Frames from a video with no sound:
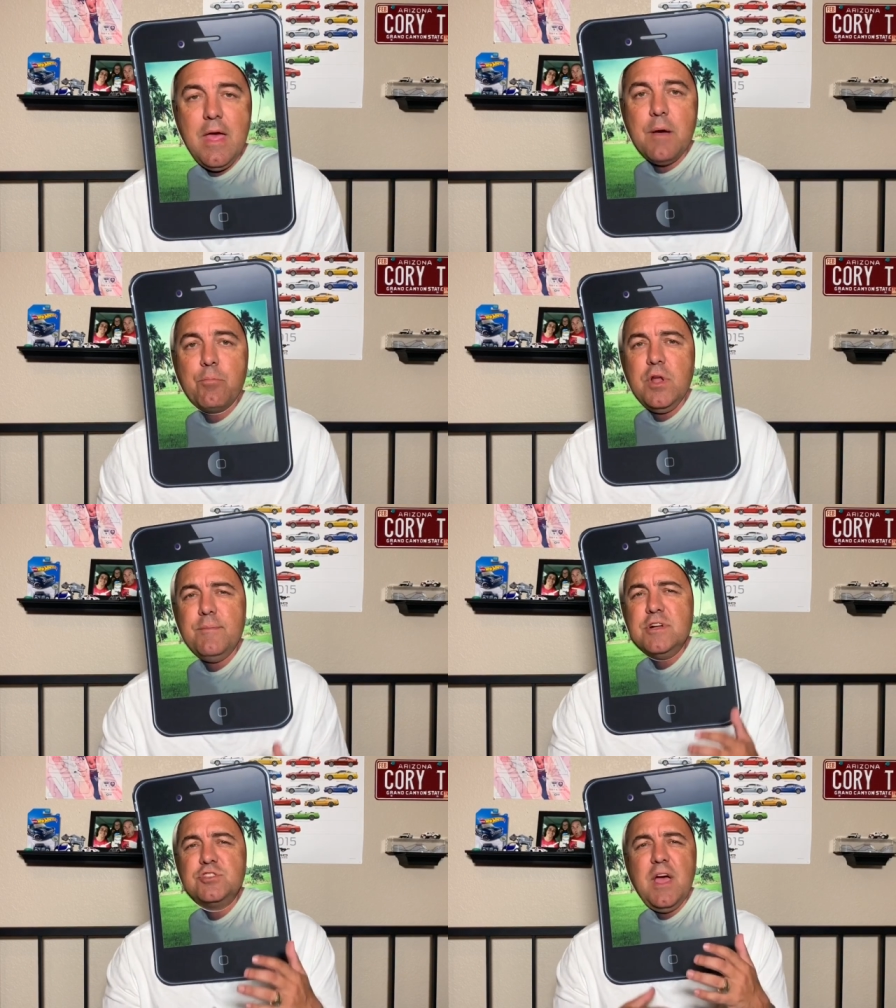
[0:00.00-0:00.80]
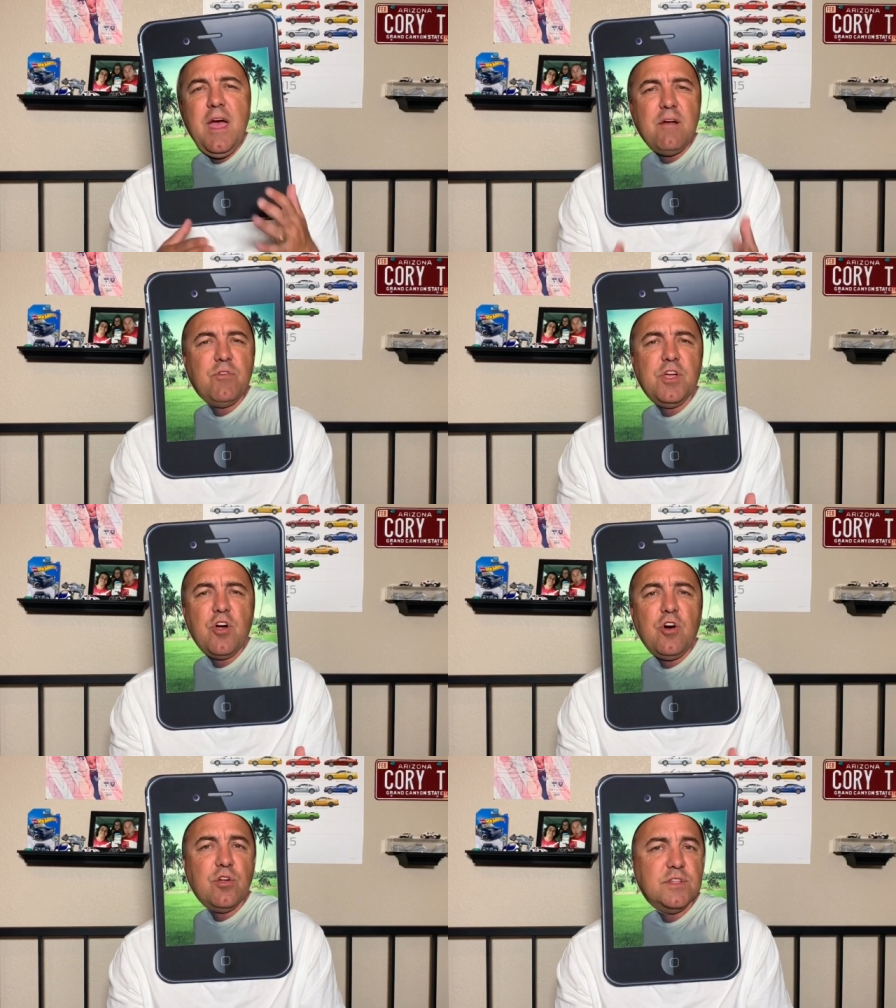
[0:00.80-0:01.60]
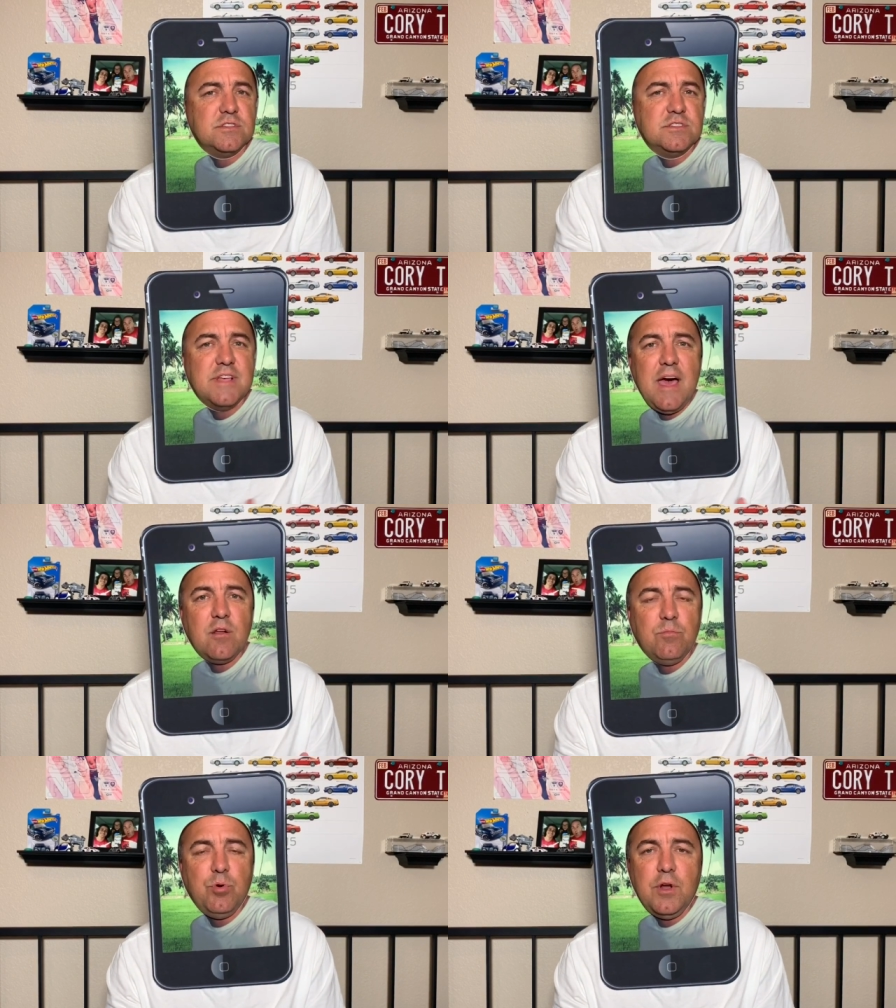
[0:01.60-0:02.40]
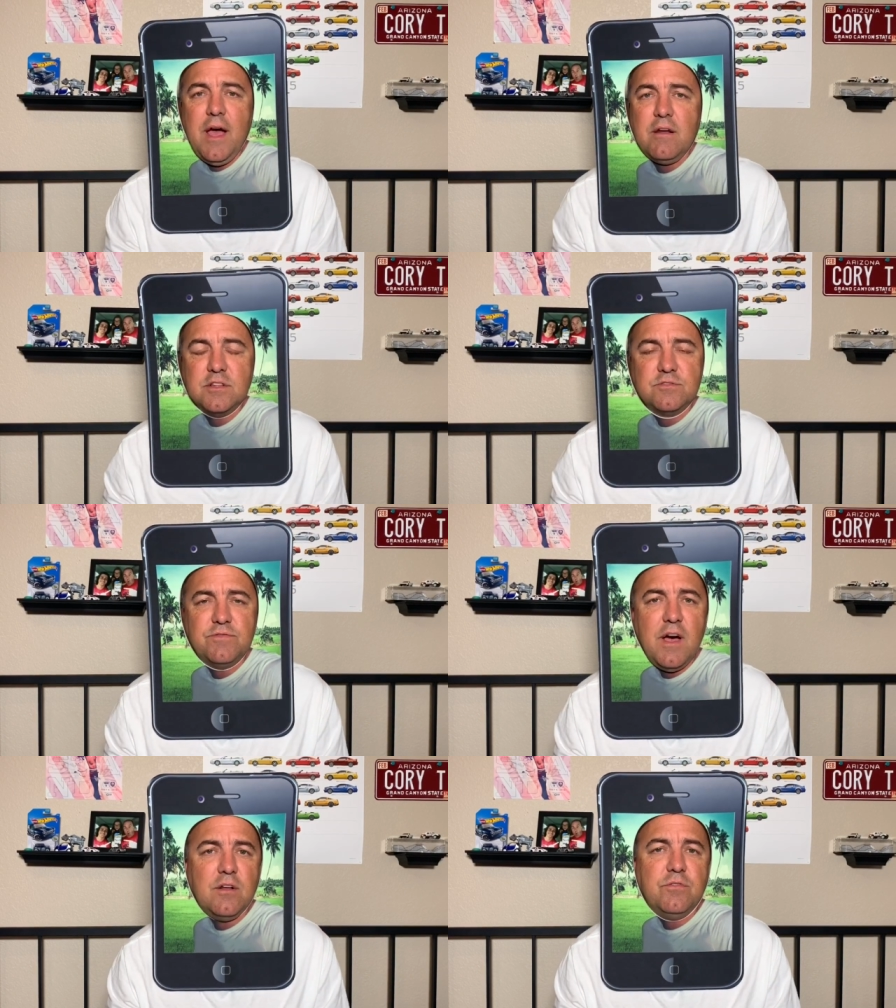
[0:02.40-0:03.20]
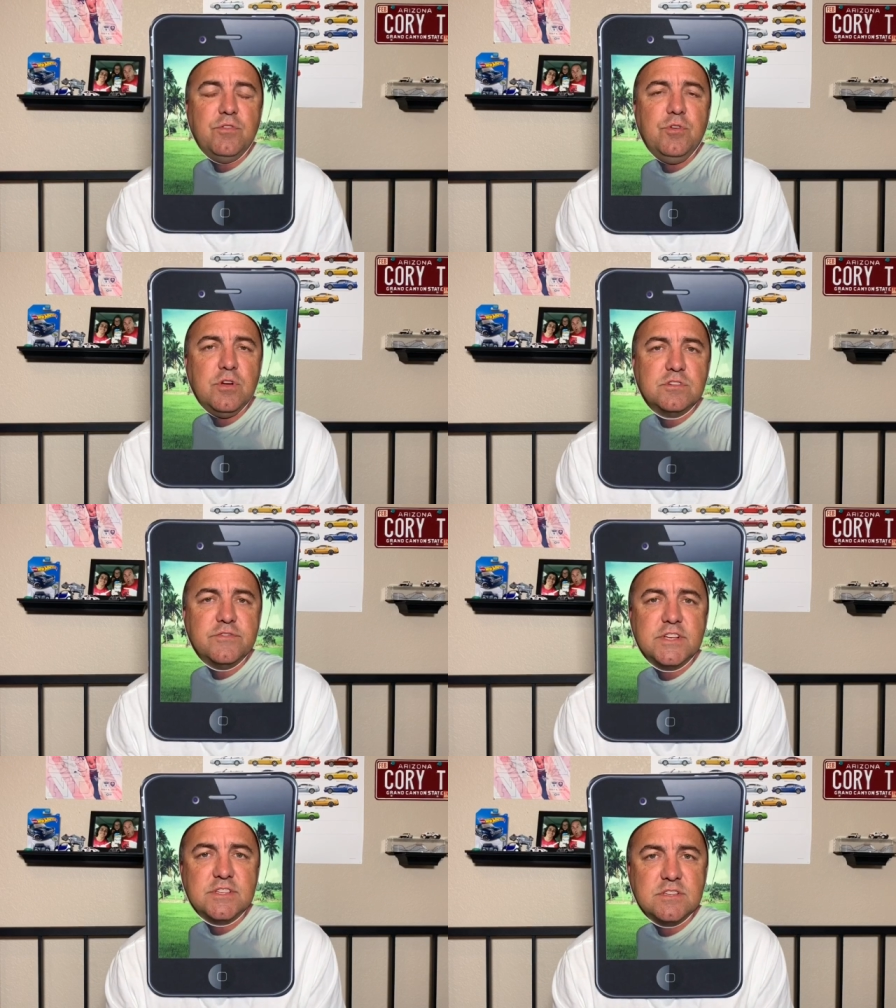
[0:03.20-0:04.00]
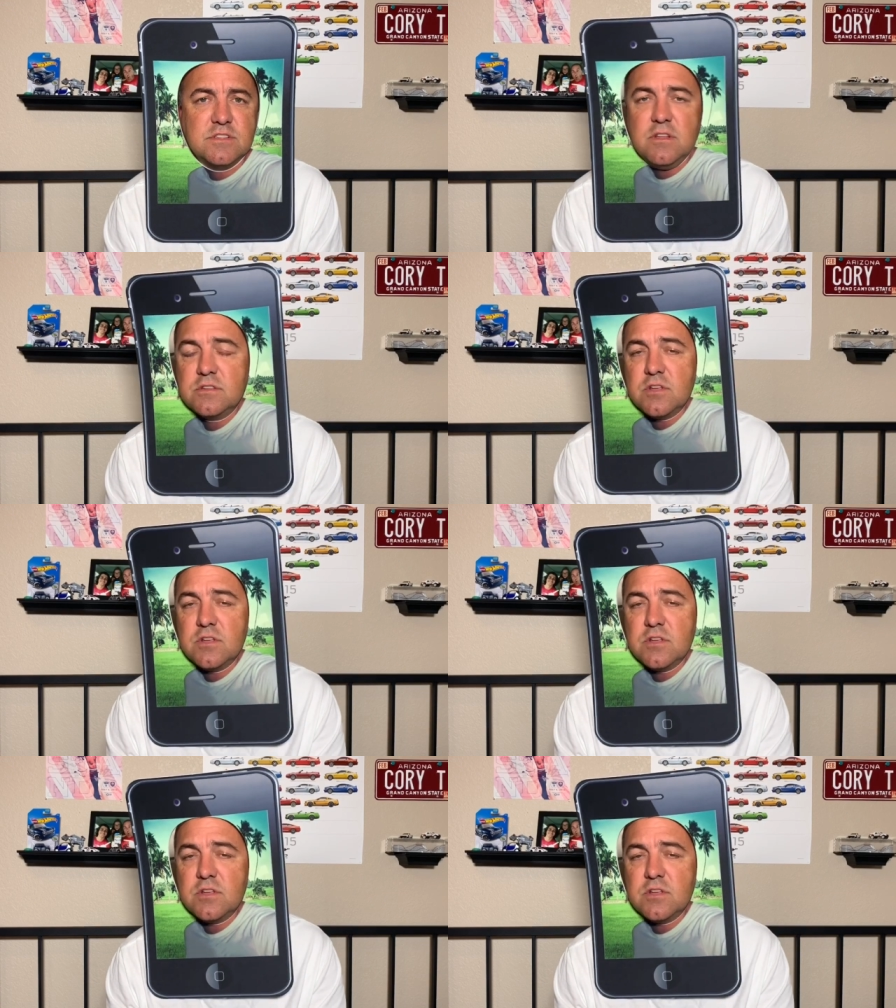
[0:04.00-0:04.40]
Pretty much every car that Saturn put out in its final few years of existence